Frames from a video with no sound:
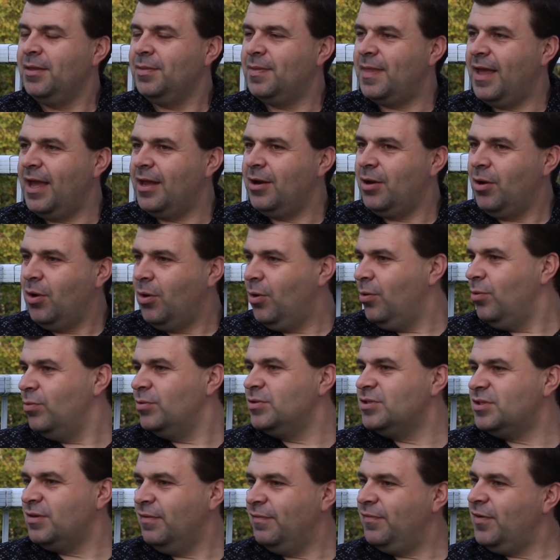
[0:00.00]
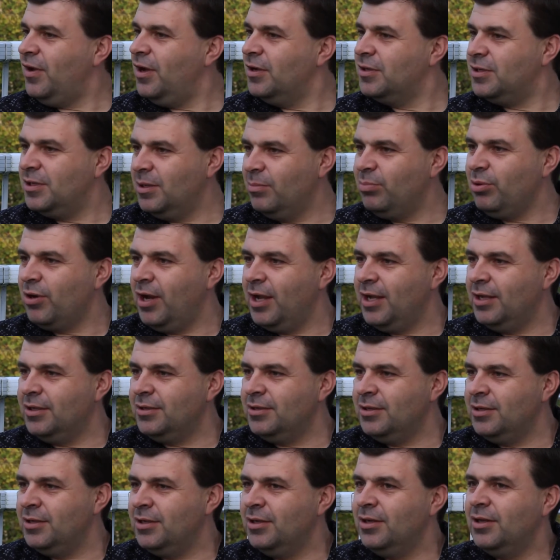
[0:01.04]
that owns a vodka
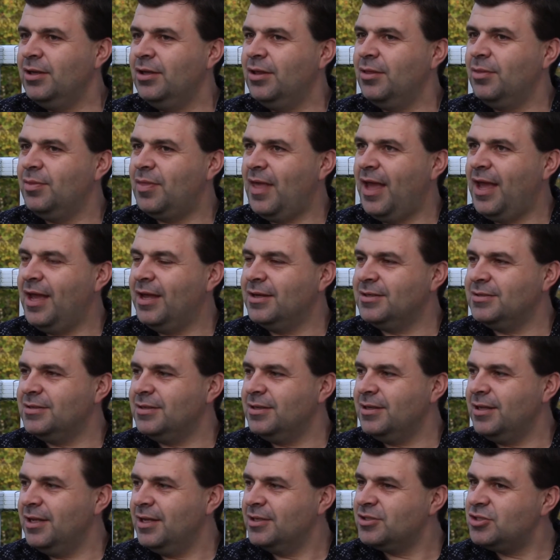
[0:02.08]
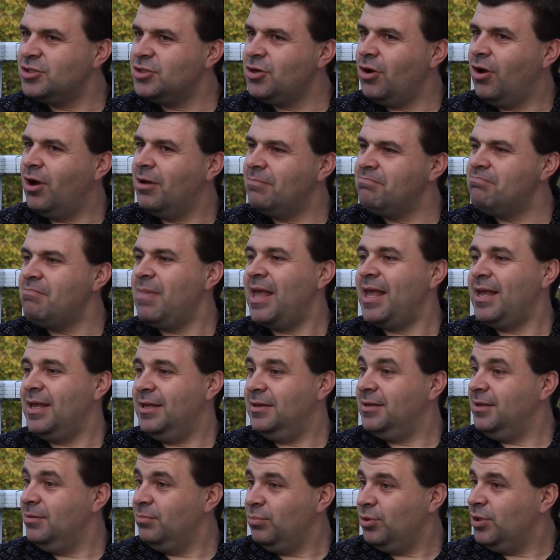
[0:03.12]
brand that is not
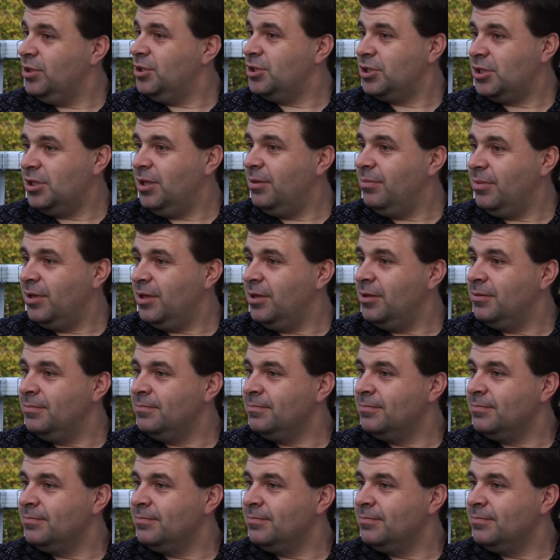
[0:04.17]
made in British Columbia.